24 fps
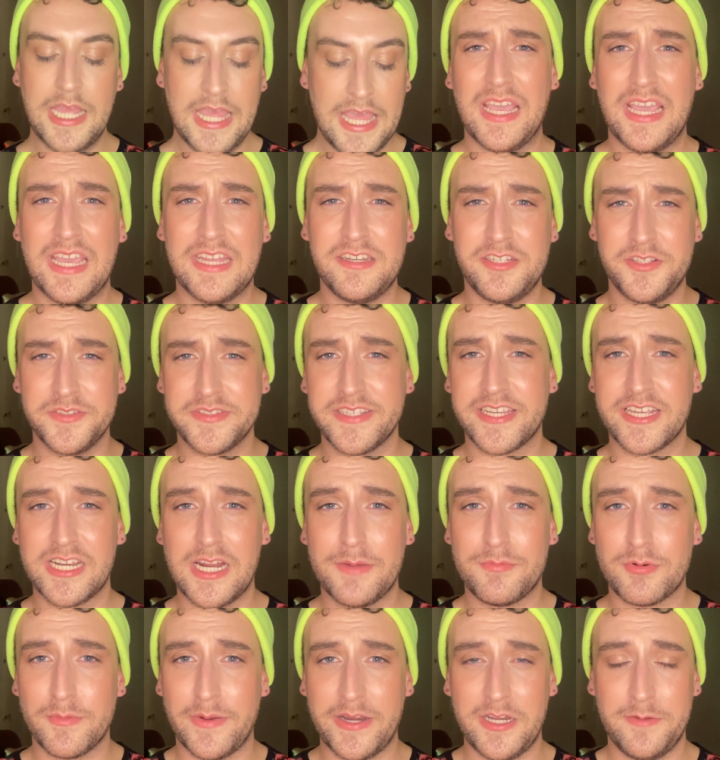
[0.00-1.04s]
and using it up
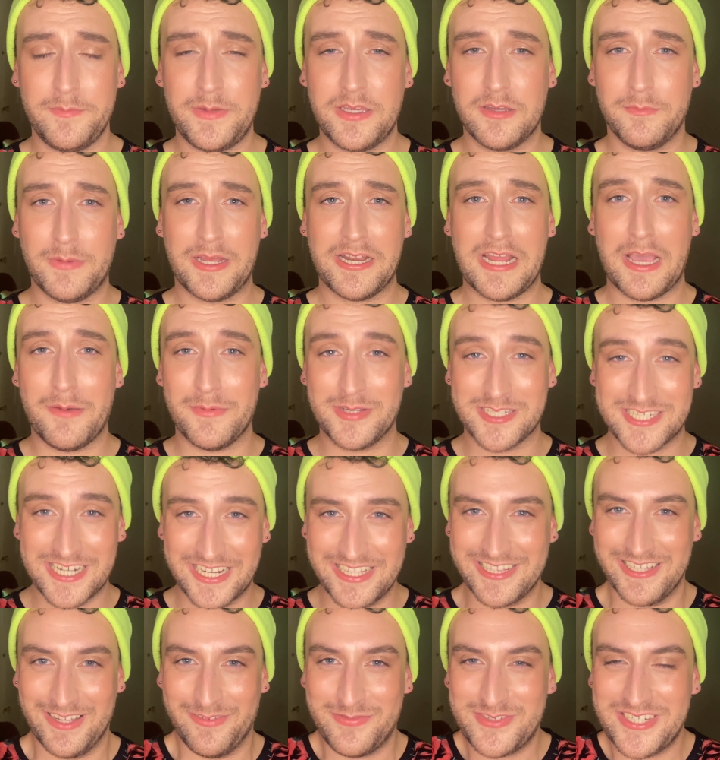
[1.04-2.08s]
reminded me about how much I
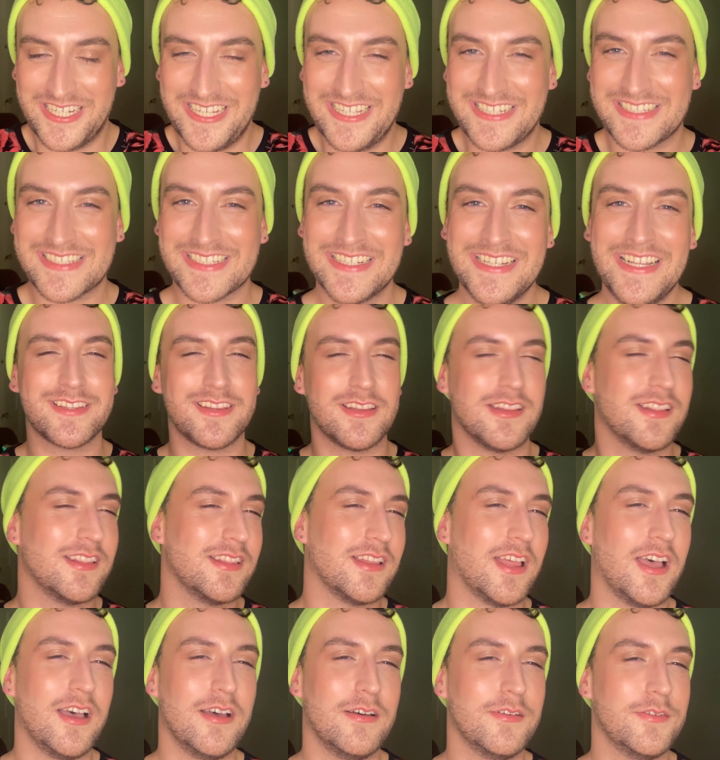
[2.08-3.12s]
loved it.
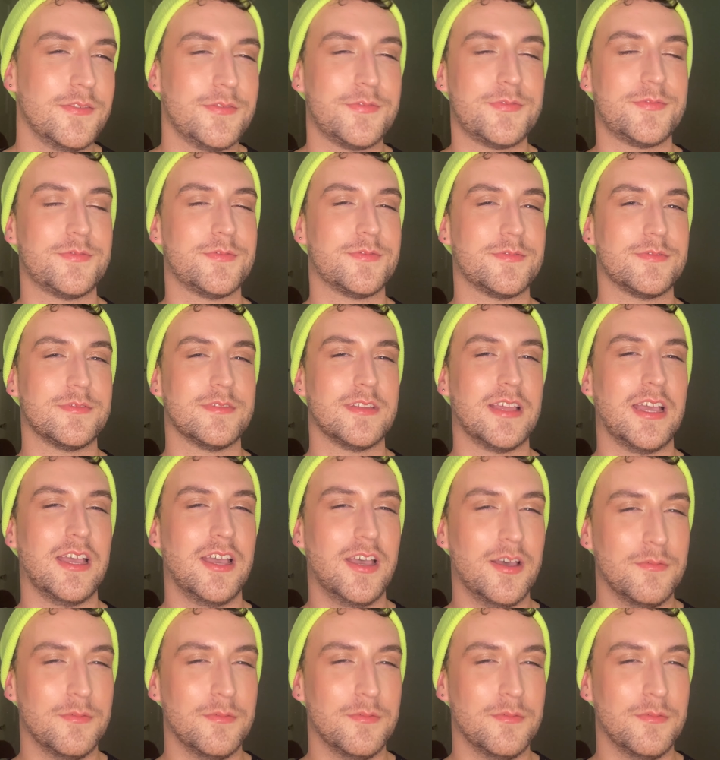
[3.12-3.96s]
Love a